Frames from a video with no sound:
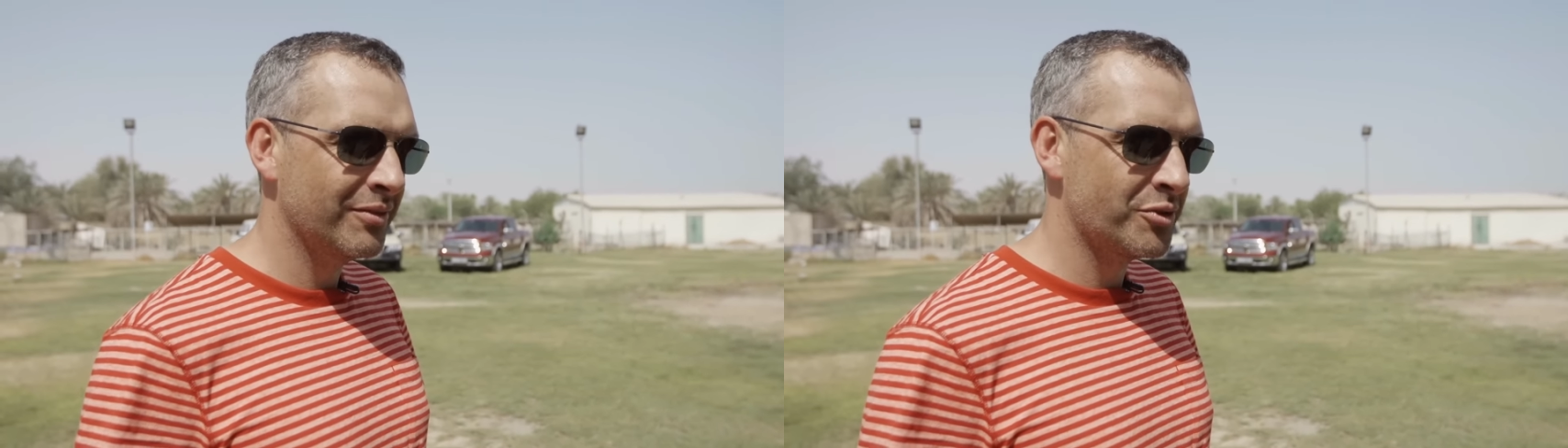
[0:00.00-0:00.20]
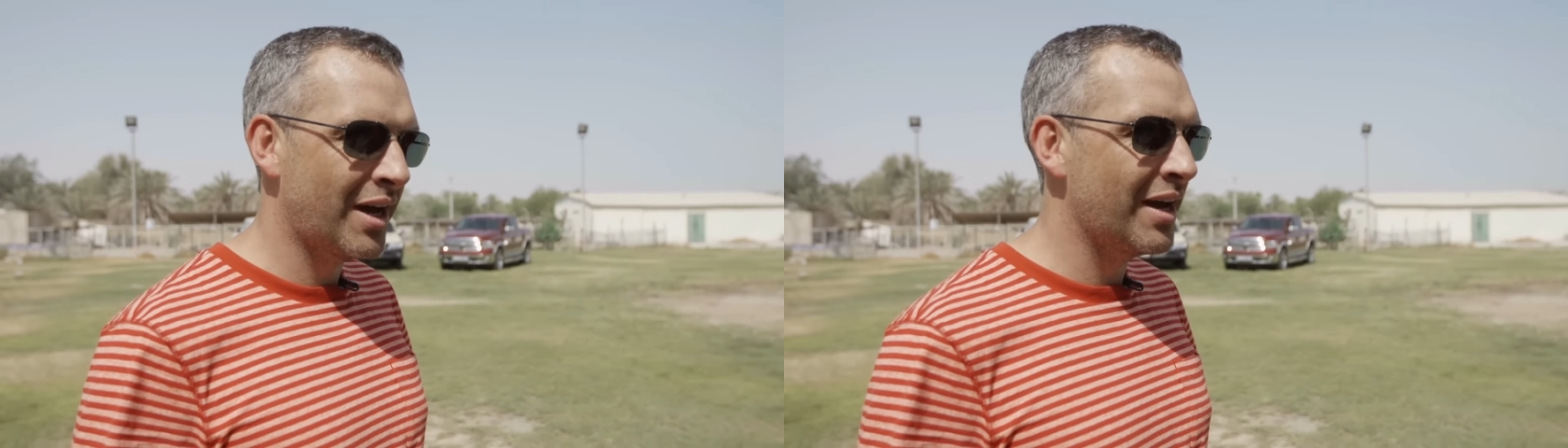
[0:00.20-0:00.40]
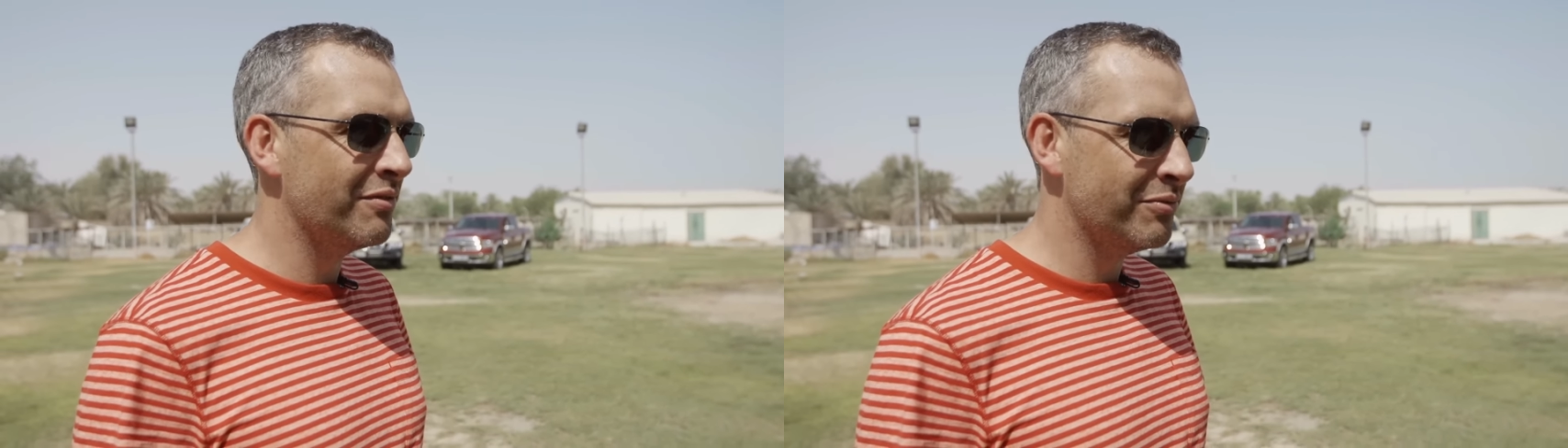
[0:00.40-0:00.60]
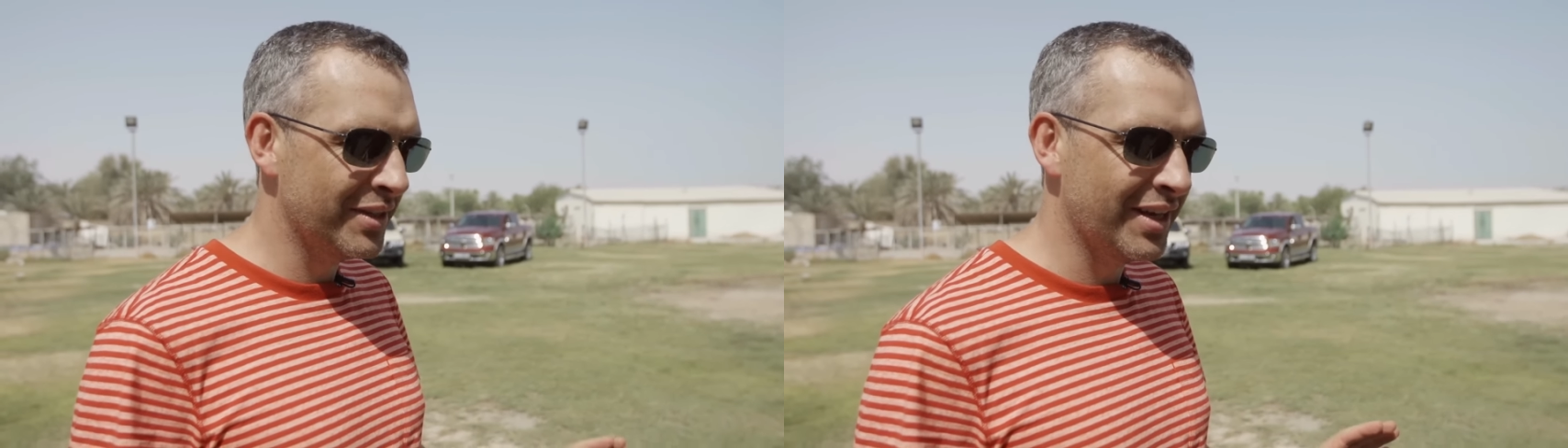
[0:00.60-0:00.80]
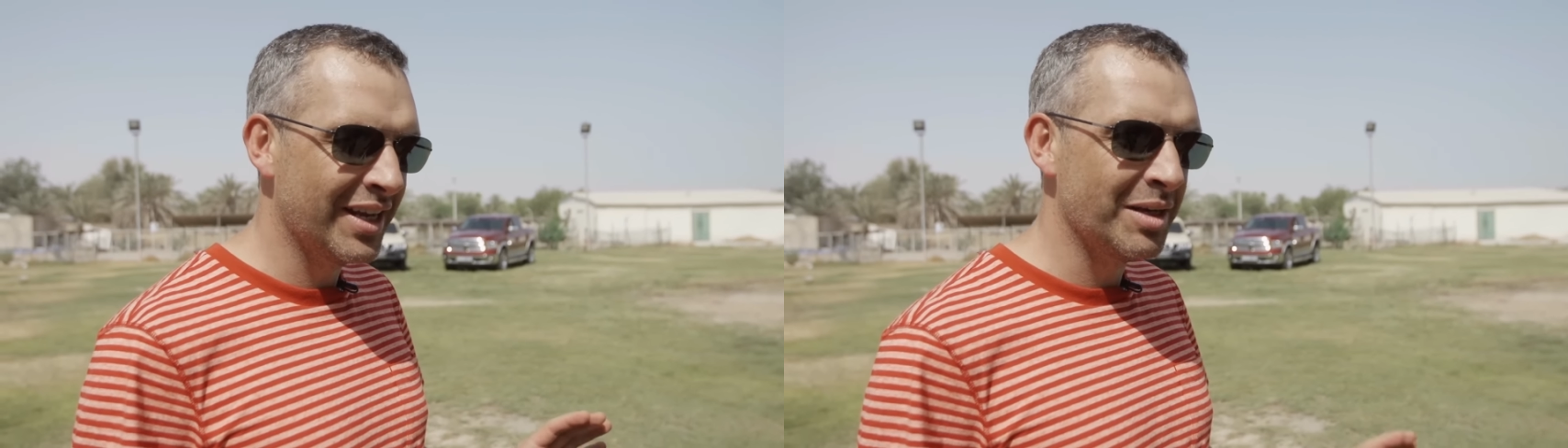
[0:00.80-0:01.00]
drive
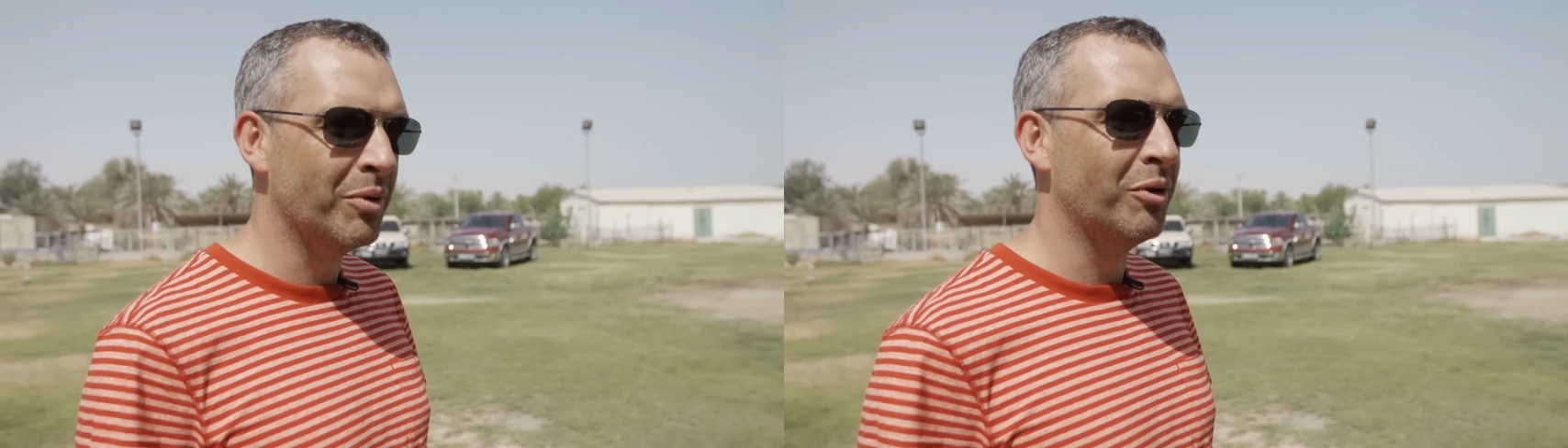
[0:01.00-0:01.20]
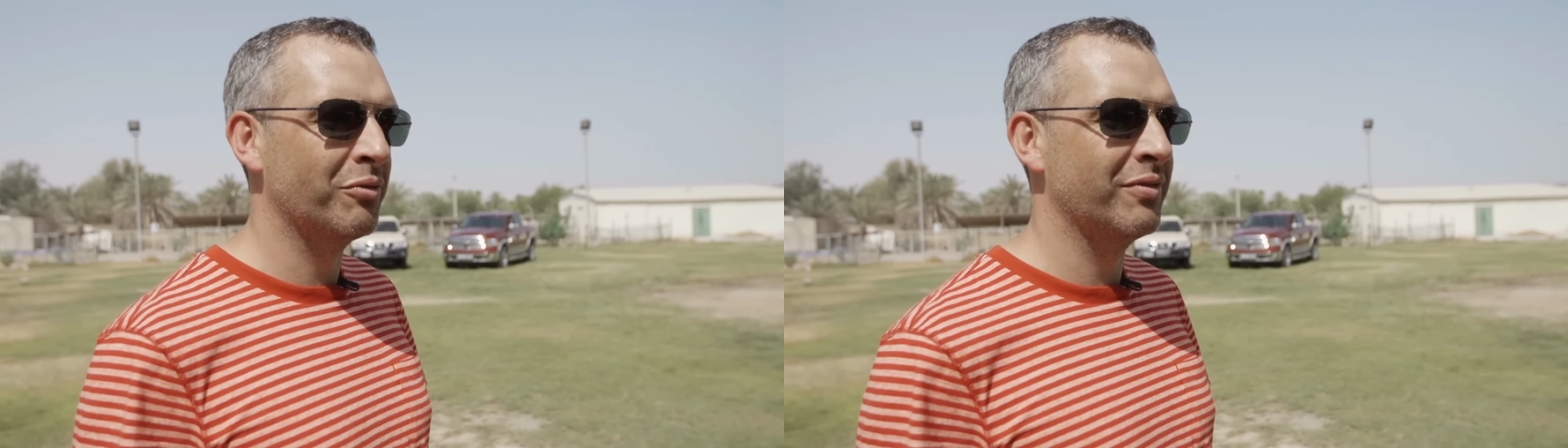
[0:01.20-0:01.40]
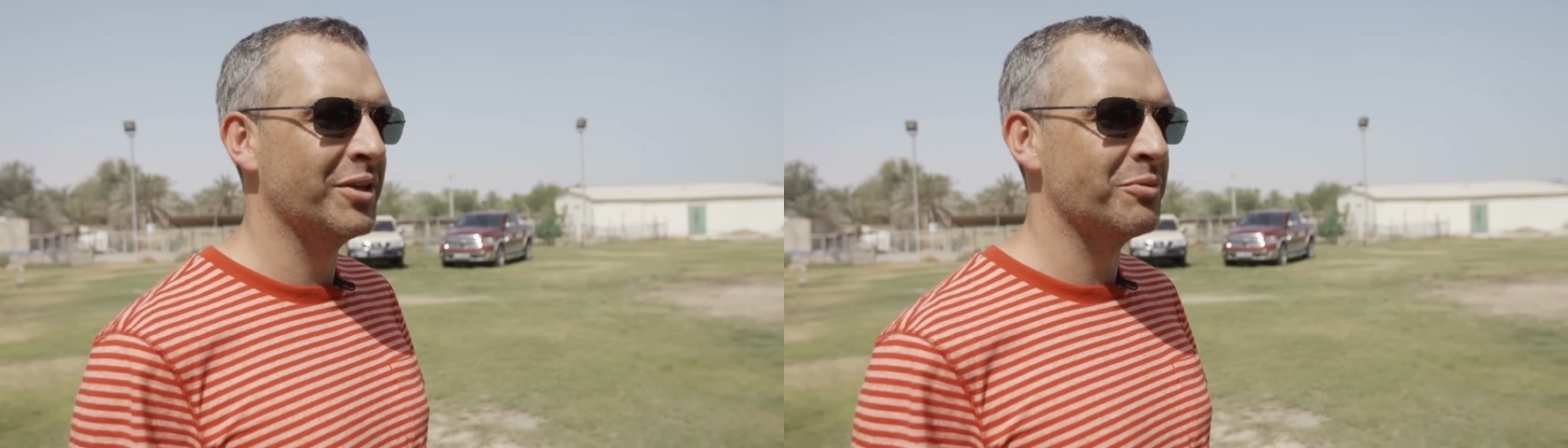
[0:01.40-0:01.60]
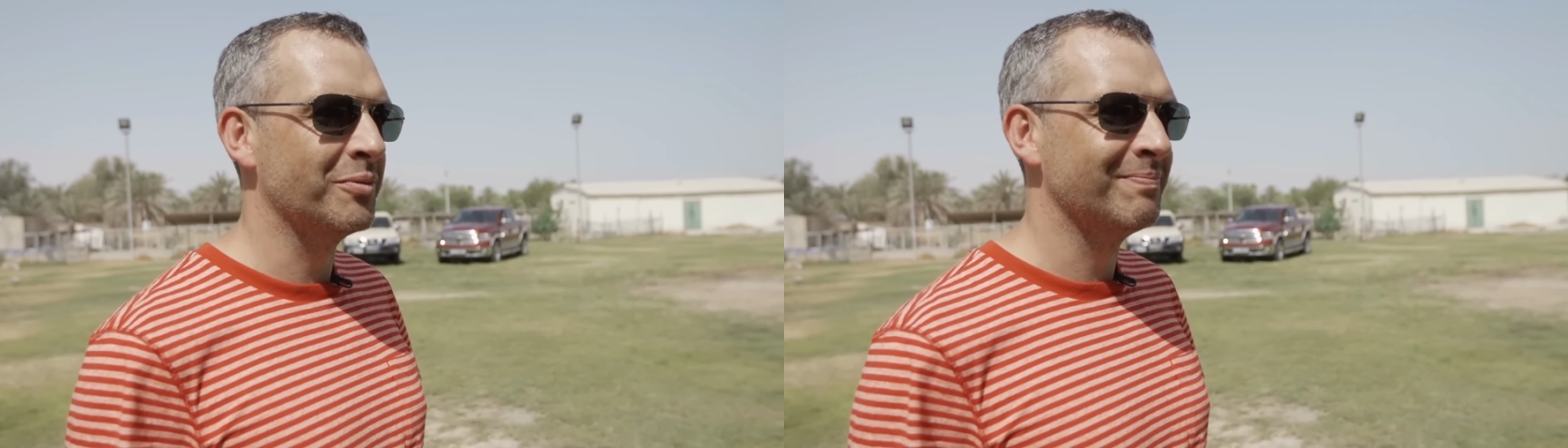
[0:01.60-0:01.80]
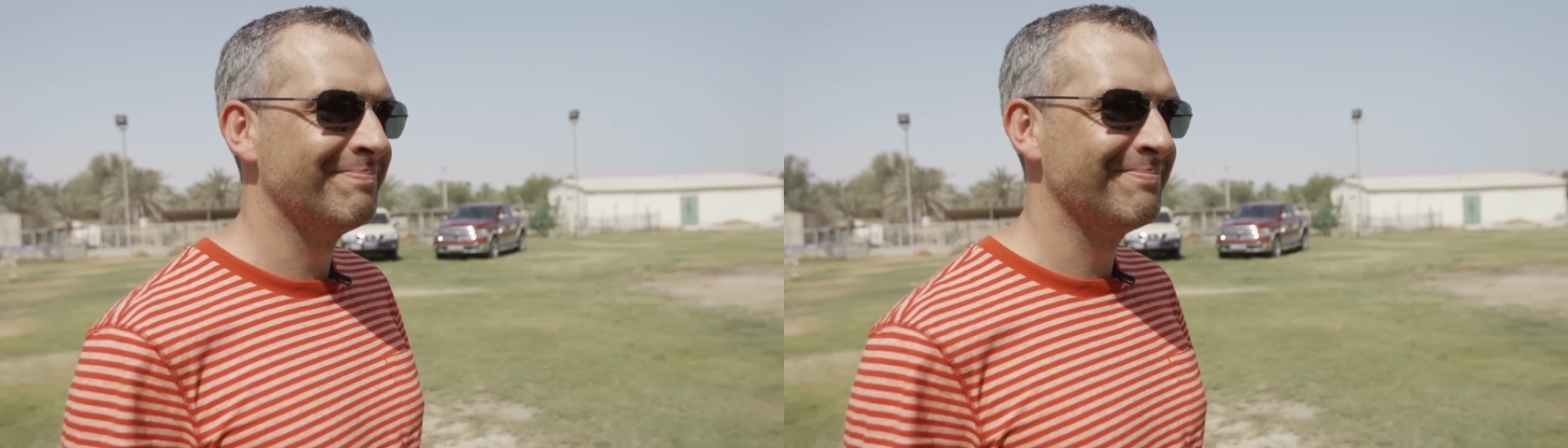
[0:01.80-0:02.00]
near any balls for this
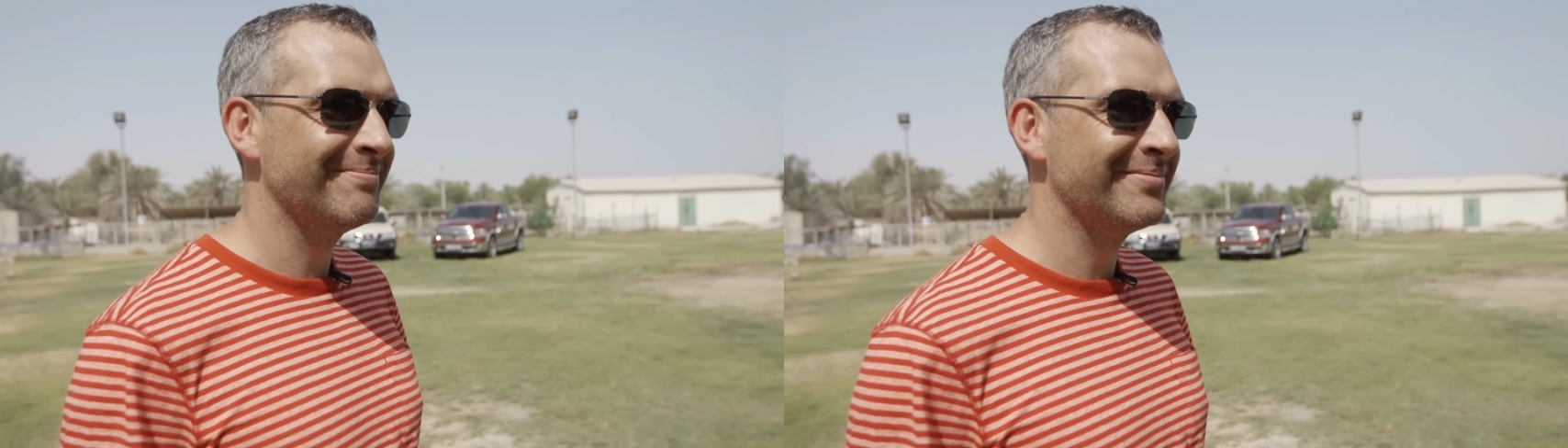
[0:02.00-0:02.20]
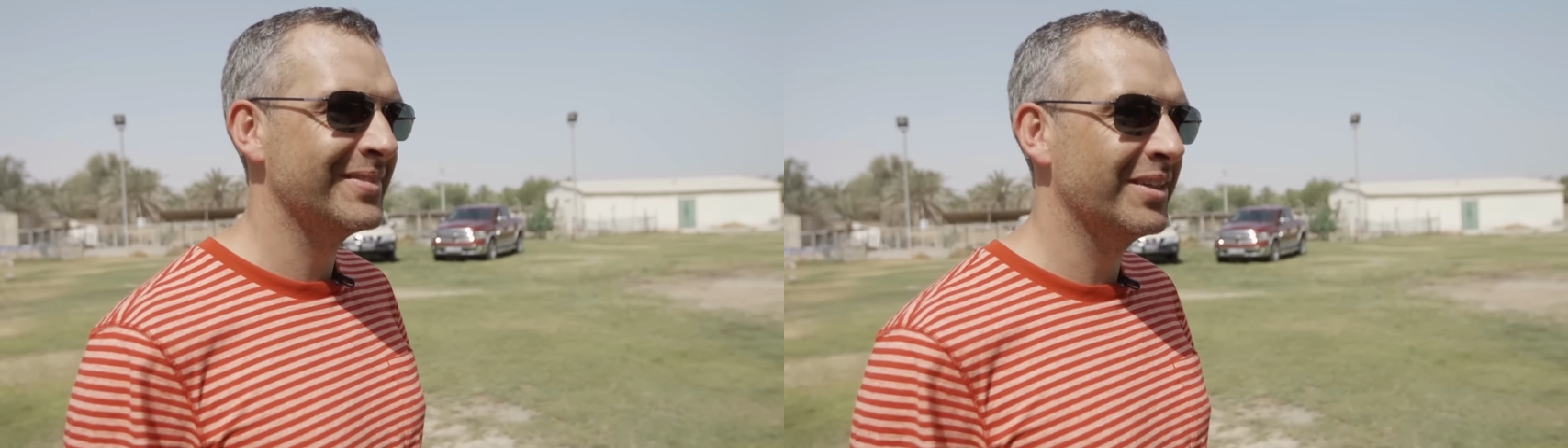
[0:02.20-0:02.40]
one. Alright.